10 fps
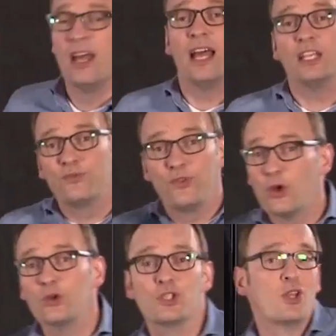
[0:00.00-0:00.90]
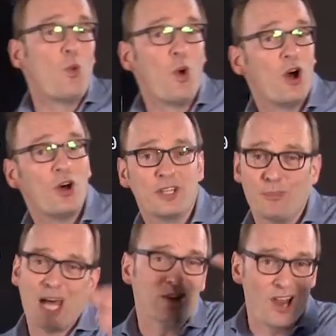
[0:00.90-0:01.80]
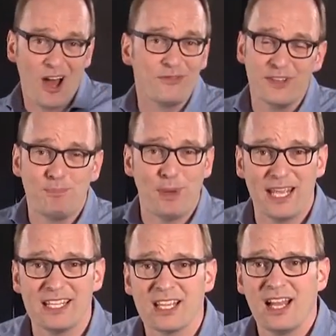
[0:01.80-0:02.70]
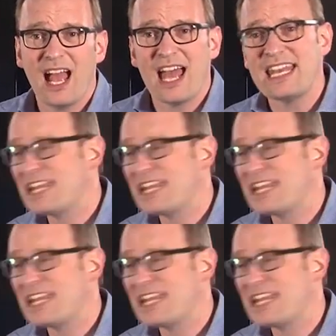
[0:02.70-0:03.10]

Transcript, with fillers: his views on the world, about love and peace, and